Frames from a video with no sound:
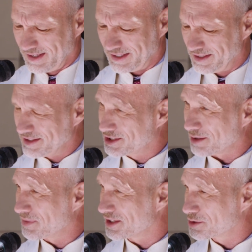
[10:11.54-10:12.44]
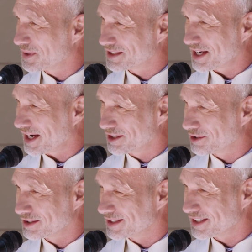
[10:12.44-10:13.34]
and it is something
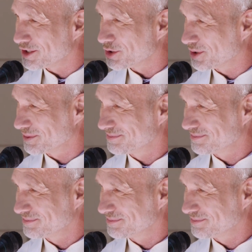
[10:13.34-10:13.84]
spectacularly new.